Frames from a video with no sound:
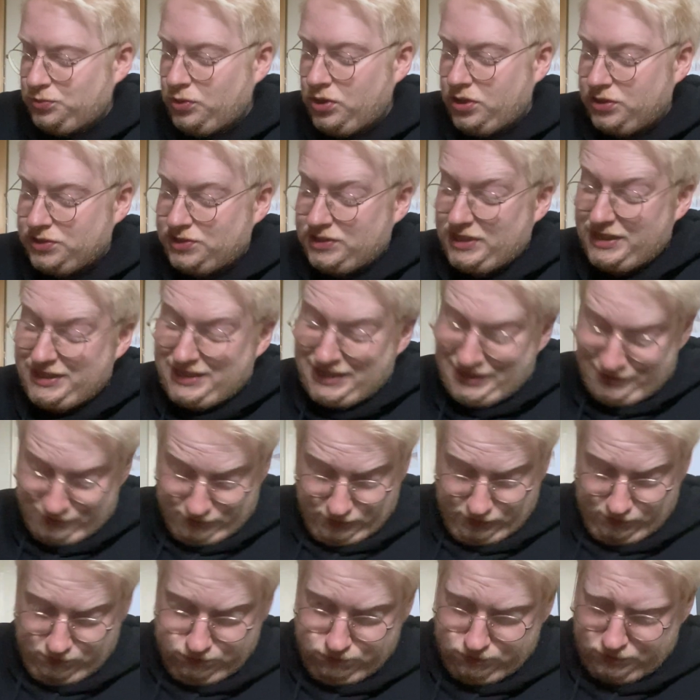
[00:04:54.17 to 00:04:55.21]
was, they did,
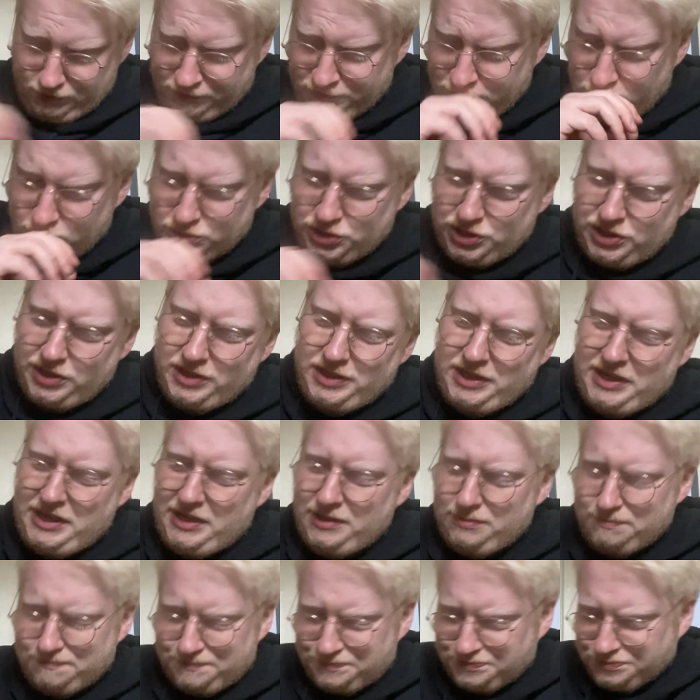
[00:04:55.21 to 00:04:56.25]
fortunately,
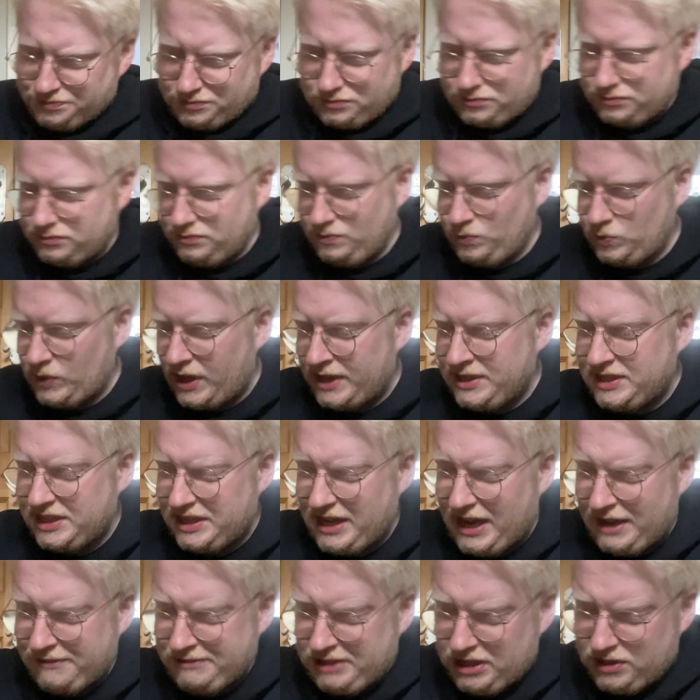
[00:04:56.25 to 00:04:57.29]

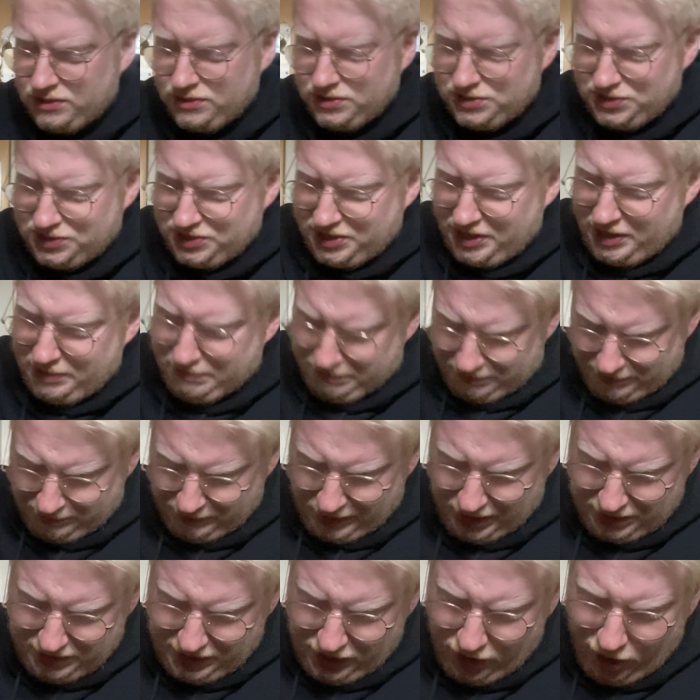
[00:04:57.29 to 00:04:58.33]
didn't have that because um,
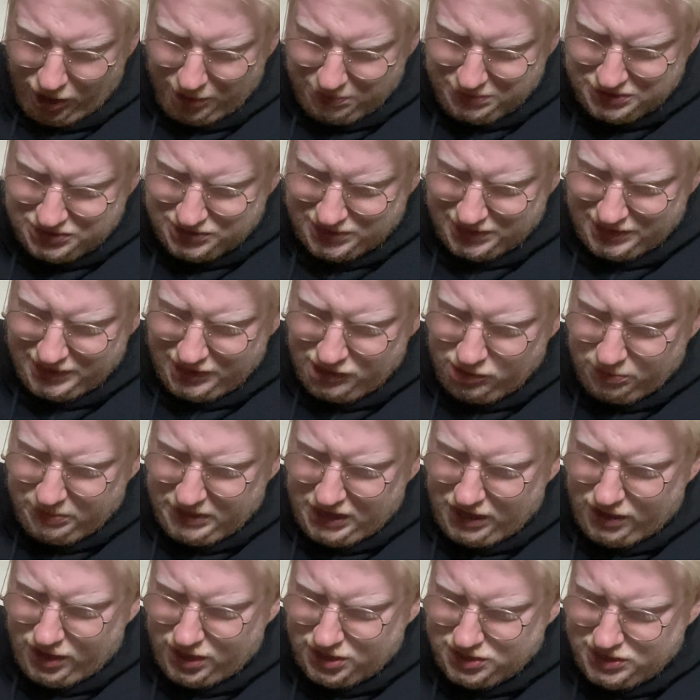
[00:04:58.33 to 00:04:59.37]
apparently Arbor's a little bit
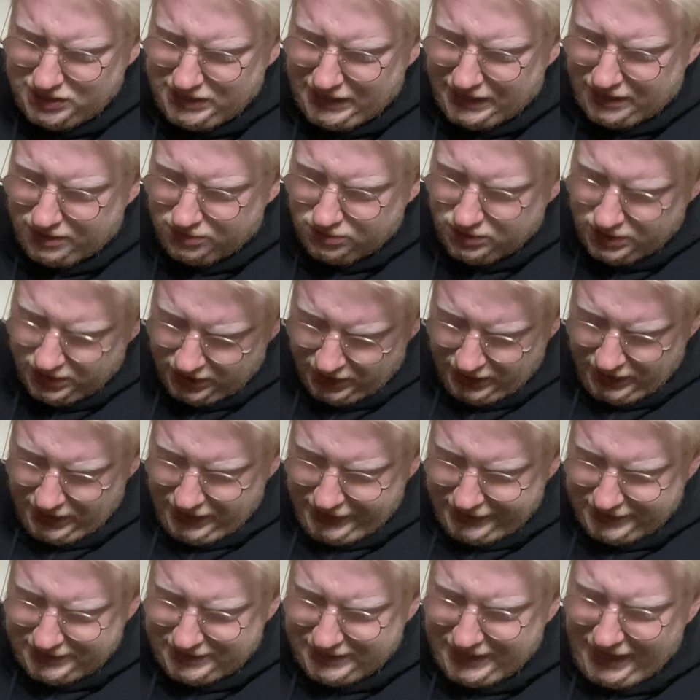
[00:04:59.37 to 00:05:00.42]
harder now
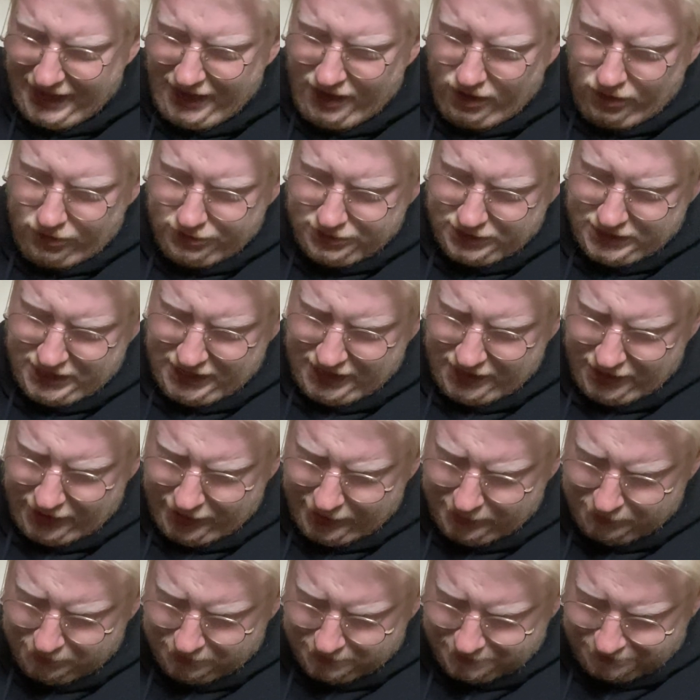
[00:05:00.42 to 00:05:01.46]
to get on the
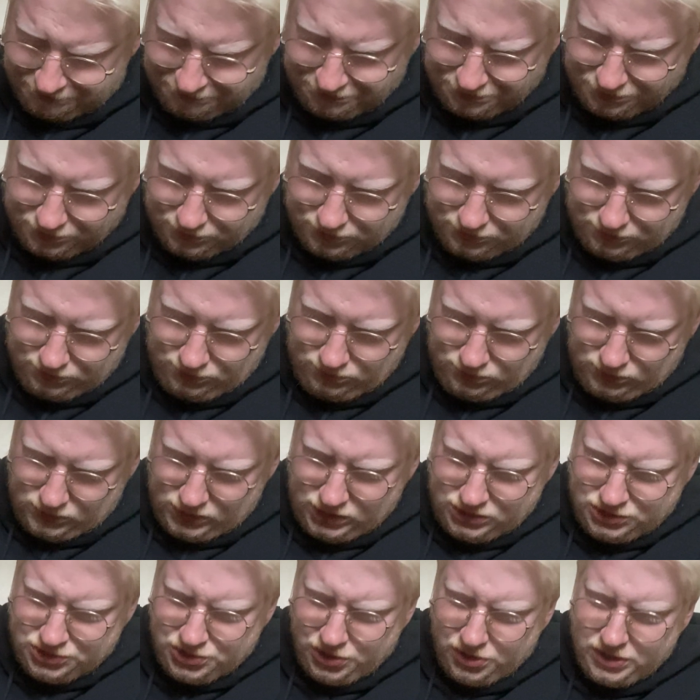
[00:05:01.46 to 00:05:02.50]
um,
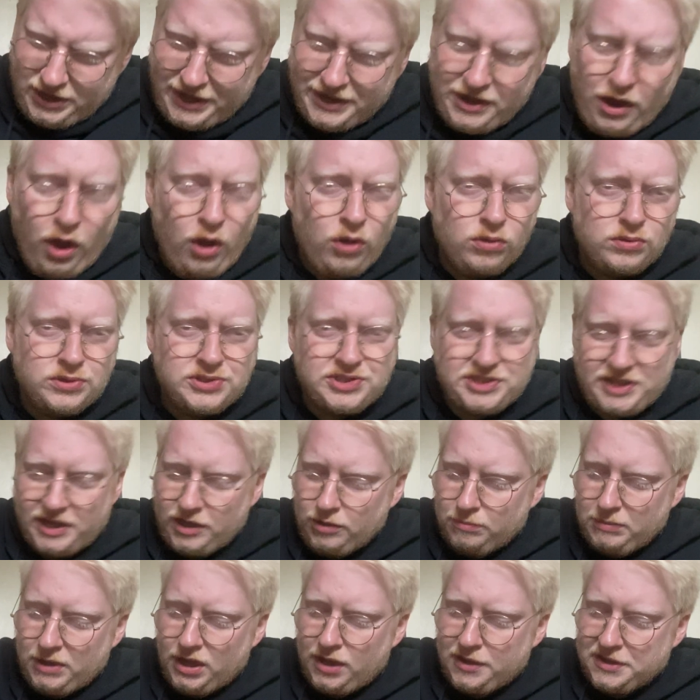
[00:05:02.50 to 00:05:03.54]
sort of like
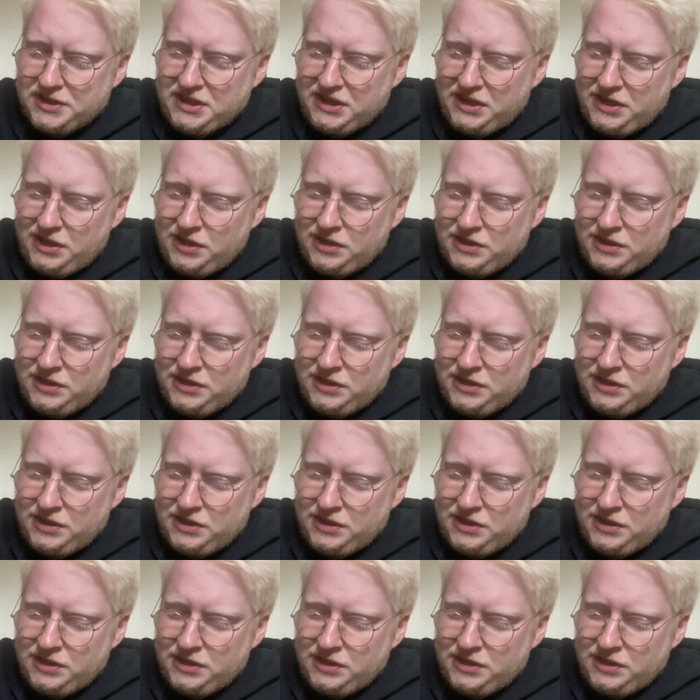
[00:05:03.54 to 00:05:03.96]
wholesale market